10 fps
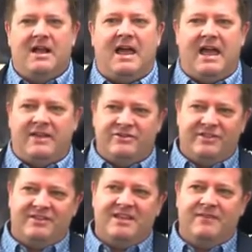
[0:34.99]
And
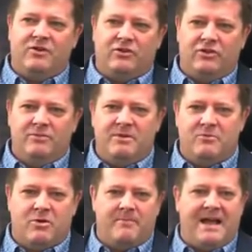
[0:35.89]
just to give you a little bit
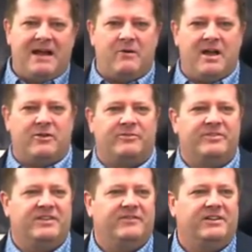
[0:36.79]
more background
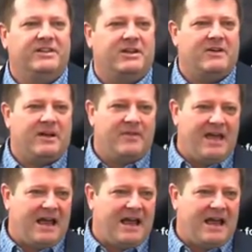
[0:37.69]
specifically around